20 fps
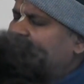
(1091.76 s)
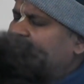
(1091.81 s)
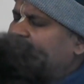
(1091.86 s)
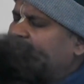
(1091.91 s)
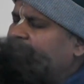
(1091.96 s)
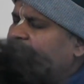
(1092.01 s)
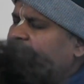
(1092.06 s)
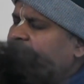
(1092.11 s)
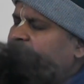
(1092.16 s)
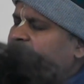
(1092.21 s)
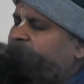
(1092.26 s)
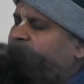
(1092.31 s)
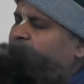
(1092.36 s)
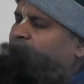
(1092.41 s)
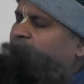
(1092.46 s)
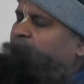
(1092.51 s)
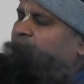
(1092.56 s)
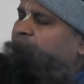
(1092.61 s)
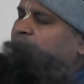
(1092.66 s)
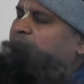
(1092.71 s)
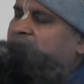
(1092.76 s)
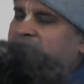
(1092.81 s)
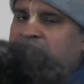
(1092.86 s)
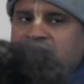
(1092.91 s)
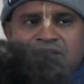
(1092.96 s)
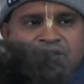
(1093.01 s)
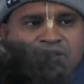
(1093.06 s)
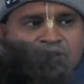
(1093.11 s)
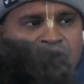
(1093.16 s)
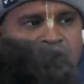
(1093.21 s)
And
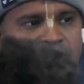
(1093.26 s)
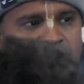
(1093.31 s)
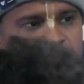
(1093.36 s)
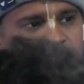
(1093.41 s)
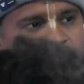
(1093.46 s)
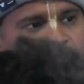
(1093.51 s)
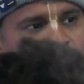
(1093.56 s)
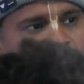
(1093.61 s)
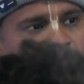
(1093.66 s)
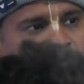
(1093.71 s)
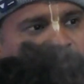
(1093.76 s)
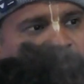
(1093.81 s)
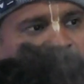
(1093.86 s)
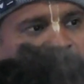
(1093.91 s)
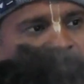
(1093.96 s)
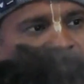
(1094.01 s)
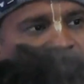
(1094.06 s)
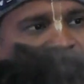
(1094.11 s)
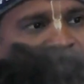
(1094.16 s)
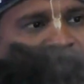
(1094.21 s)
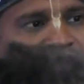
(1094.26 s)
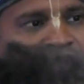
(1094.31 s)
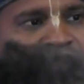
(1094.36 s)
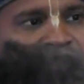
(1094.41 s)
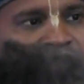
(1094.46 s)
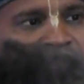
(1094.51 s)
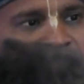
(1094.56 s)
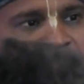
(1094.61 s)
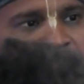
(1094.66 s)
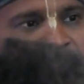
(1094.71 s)
nothing is
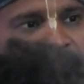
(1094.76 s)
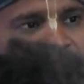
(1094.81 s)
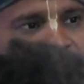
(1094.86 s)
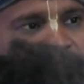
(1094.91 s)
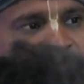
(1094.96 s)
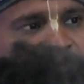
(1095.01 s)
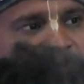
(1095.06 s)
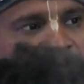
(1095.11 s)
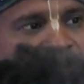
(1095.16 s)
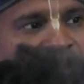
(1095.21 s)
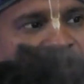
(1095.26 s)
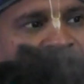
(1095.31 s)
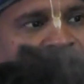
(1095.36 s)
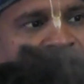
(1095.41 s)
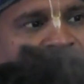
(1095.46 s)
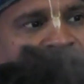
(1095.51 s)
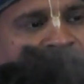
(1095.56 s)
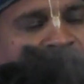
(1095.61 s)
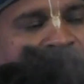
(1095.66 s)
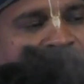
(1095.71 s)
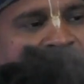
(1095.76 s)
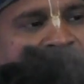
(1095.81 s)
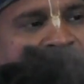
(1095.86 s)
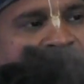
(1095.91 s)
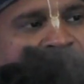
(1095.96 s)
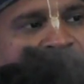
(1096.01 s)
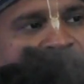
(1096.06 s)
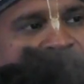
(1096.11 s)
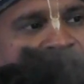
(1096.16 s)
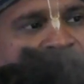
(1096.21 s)
there. That's why
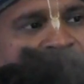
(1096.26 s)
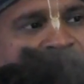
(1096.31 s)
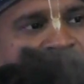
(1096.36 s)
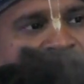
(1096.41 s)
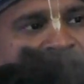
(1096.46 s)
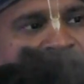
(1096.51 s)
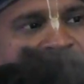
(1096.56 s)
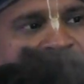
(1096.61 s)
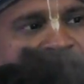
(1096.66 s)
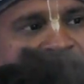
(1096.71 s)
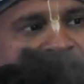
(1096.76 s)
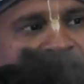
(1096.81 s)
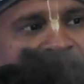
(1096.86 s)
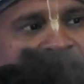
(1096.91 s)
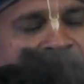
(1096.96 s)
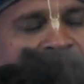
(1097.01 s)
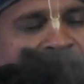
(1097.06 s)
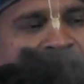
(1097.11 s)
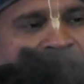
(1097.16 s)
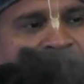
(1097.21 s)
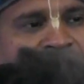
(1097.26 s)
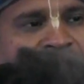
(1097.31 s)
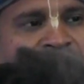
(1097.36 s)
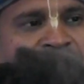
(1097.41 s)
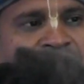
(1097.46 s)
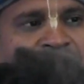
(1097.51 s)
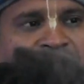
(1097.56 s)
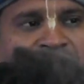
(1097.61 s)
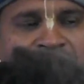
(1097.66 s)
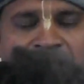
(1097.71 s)
this is
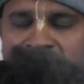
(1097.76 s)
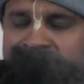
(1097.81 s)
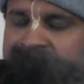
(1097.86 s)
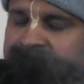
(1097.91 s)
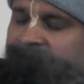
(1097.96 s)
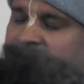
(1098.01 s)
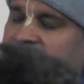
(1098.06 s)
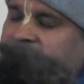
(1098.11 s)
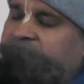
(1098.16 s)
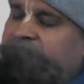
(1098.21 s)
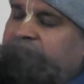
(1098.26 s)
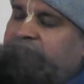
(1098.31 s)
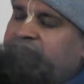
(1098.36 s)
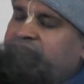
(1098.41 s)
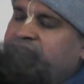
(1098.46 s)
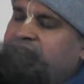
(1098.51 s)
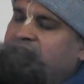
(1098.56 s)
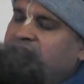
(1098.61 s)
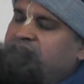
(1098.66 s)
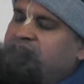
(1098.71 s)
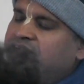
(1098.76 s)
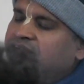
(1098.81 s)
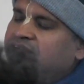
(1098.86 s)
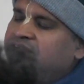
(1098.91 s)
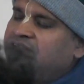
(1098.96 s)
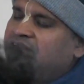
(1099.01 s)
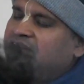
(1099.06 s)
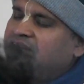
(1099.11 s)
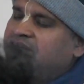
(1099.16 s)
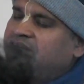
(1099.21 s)
scientists, they
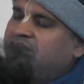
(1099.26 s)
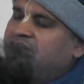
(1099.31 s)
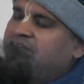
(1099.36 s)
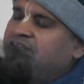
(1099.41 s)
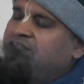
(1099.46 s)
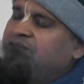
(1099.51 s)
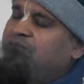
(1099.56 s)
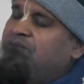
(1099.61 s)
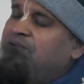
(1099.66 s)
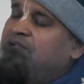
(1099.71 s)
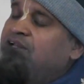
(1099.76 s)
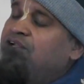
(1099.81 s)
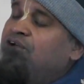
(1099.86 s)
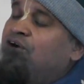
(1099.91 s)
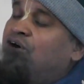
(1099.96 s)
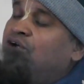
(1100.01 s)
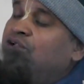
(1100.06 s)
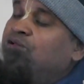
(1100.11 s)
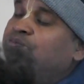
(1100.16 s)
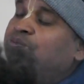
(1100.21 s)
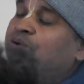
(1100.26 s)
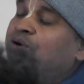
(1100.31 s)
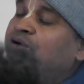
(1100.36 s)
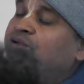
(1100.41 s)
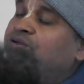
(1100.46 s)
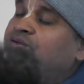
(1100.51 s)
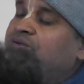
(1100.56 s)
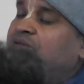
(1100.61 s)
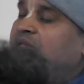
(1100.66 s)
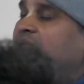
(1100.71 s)
say that it is very
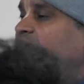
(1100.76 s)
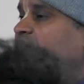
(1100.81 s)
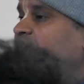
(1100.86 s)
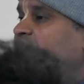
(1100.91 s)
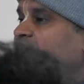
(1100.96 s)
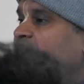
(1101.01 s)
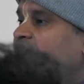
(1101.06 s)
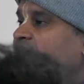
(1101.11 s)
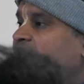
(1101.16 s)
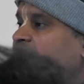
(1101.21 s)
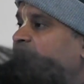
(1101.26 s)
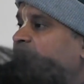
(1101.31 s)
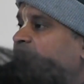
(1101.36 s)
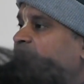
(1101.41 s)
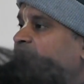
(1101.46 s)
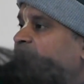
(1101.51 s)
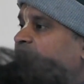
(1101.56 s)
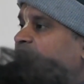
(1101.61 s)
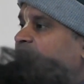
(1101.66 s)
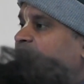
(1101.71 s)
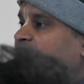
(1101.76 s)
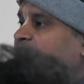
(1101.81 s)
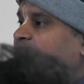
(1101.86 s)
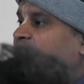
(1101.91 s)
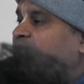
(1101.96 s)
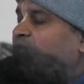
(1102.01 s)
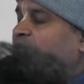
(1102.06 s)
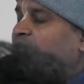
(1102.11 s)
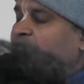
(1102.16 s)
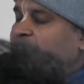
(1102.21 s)
unfortunate.
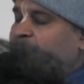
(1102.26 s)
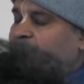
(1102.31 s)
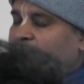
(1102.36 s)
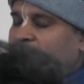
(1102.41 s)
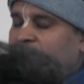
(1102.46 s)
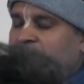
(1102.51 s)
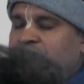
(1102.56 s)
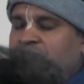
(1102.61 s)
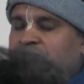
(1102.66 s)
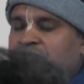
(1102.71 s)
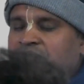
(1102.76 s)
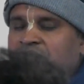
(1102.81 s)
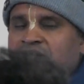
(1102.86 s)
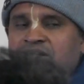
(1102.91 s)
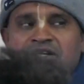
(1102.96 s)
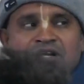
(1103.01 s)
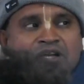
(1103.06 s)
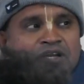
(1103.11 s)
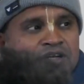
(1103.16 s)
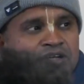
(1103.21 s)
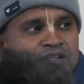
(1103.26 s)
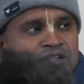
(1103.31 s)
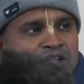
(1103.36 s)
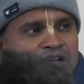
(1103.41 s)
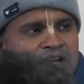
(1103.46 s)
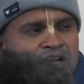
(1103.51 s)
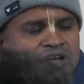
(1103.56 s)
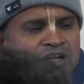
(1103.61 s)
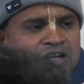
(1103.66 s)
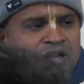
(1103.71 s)
But unfortunate, and
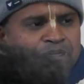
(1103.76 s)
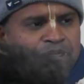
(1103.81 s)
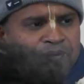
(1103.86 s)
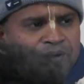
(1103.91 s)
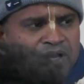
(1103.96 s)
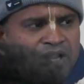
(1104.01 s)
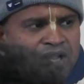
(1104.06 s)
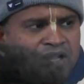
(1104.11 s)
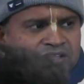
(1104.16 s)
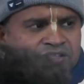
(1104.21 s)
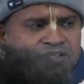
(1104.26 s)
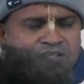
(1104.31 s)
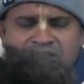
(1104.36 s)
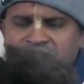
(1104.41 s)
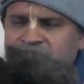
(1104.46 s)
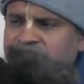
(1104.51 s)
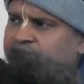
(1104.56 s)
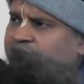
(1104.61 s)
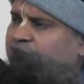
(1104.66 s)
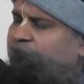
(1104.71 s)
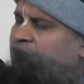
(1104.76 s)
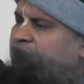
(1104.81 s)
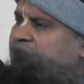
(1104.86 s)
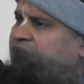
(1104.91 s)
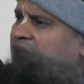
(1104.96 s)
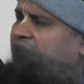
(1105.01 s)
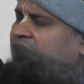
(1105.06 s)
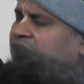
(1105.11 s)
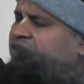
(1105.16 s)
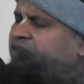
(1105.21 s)
there are rapid action is
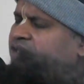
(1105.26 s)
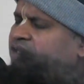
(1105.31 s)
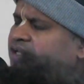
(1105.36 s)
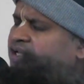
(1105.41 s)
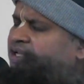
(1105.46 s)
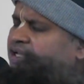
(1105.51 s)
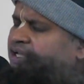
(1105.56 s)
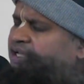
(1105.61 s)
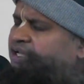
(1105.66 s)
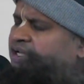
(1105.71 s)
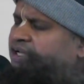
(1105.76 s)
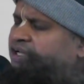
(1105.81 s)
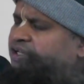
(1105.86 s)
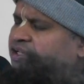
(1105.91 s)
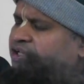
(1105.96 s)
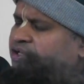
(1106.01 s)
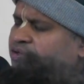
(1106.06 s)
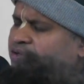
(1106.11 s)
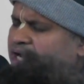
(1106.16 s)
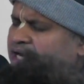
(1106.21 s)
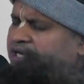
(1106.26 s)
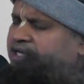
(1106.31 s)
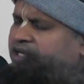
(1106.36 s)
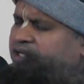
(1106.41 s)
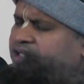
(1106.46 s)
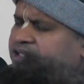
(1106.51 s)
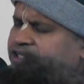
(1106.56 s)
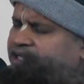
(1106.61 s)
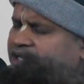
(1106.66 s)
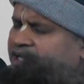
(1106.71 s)
going on in the
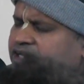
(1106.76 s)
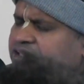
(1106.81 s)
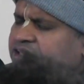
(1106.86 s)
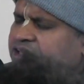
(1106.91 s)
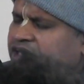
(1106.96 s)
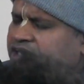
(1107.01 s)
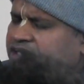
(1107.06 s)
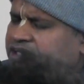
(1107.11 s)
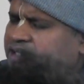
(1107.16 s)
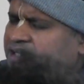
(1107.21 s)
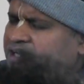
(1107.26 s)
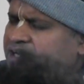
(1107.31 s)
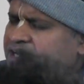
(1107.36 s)
United States that